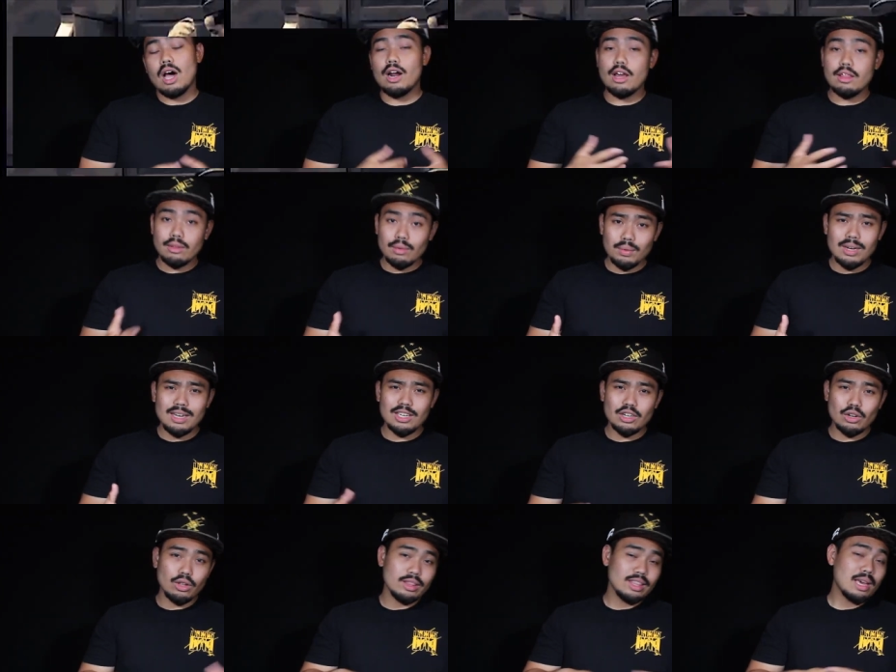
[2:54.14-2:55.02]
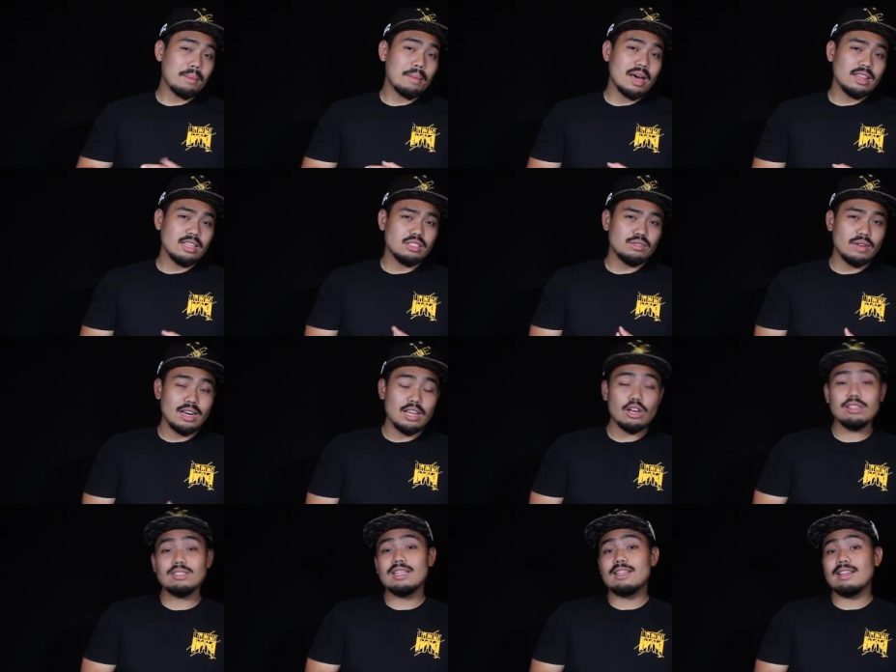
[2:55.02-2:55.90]
Another really cool thing about this
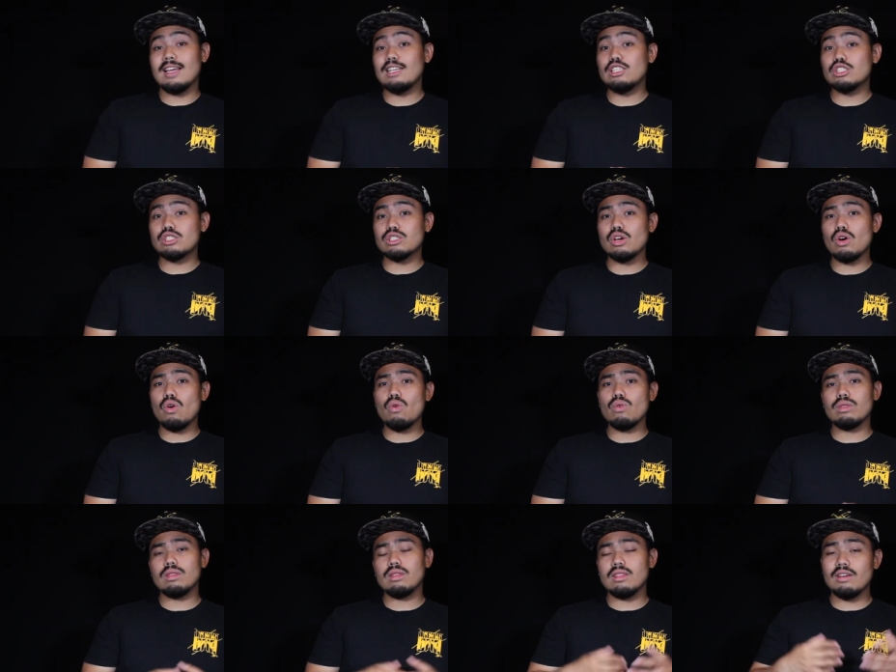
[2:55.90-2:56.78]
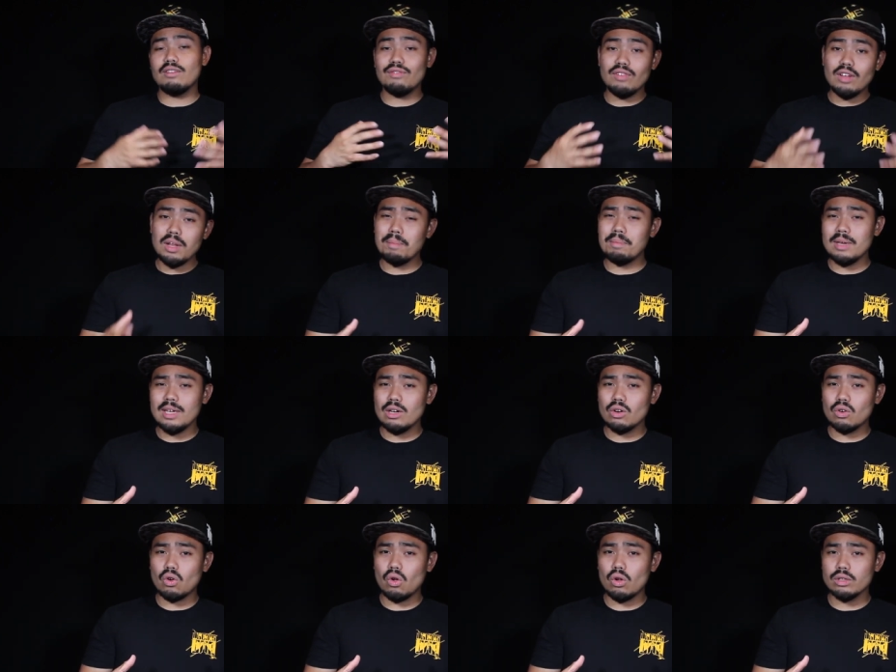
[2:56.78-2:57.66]
video is that they showed the
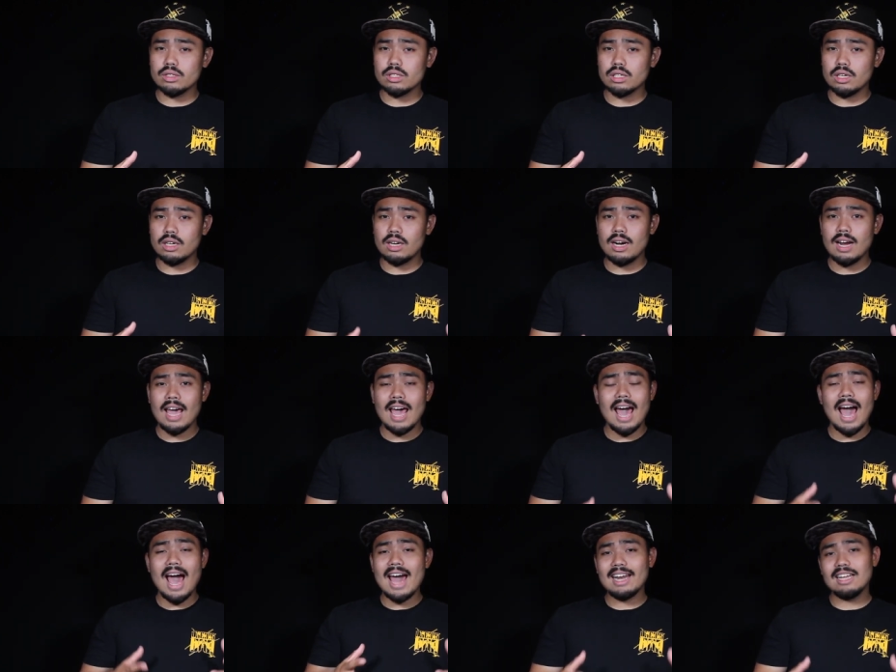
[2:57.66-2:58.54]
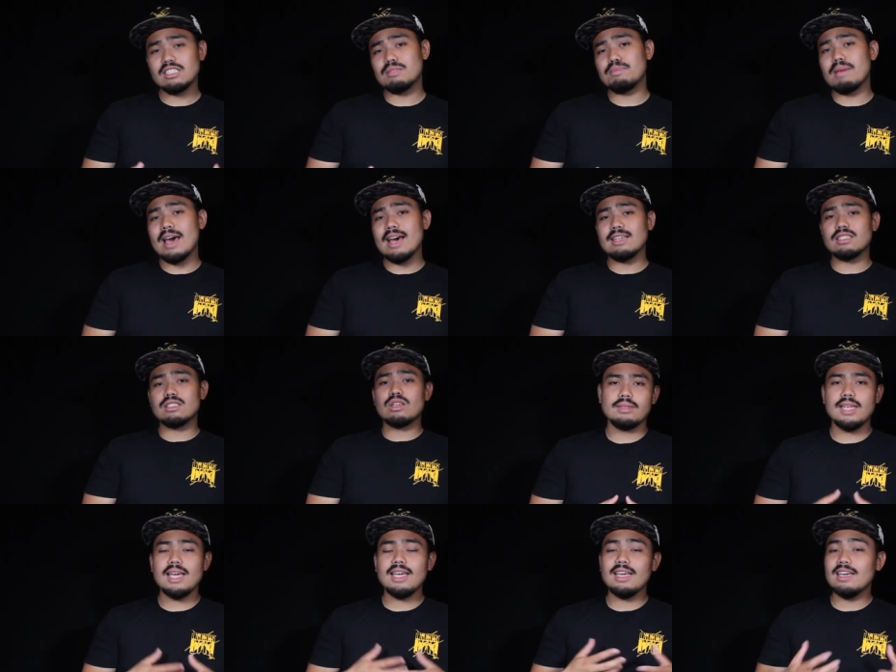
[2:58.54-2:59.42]
Filipino culture at its
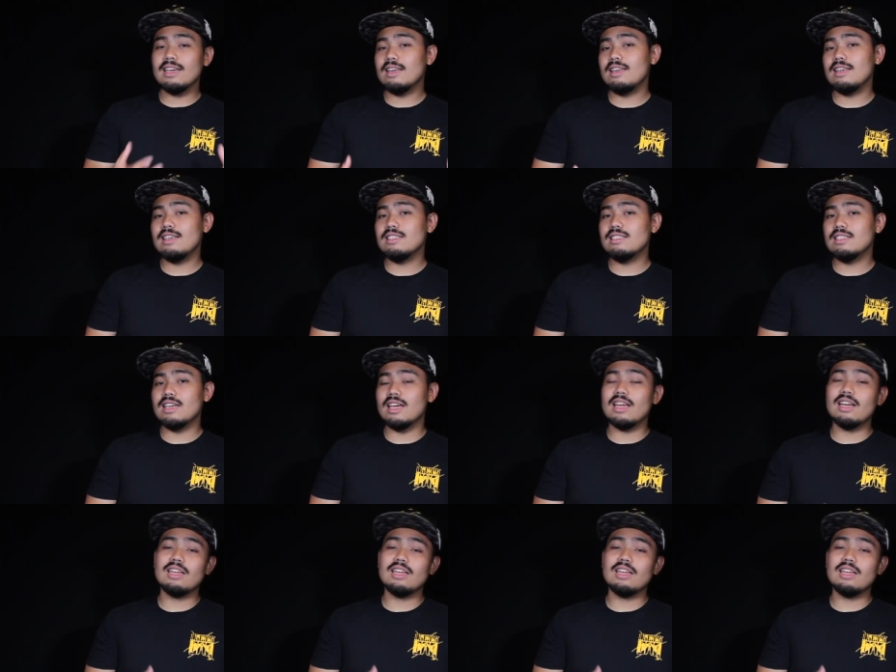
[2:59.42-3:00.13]
best, taking it easy